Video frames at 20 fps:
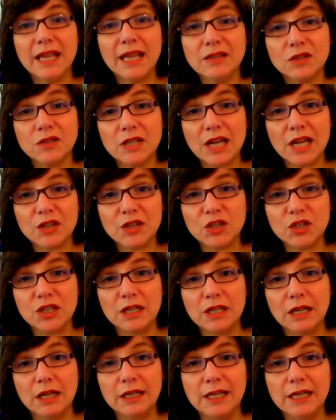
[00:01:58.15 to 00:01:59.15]

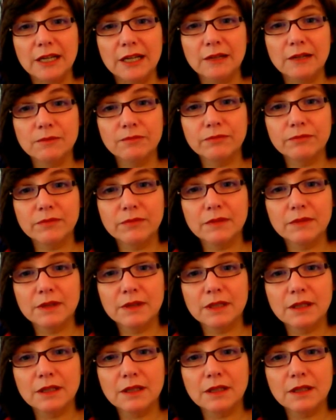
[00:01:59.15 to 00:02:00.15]
internationally
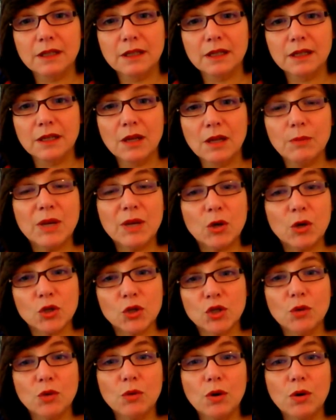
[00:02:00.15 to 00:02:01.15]

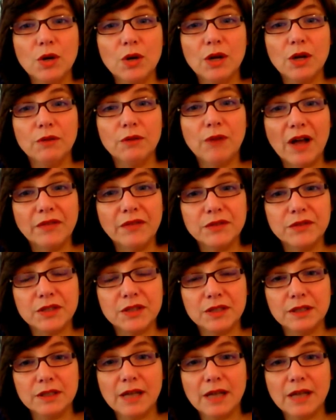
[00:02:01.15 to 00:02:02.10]
because you want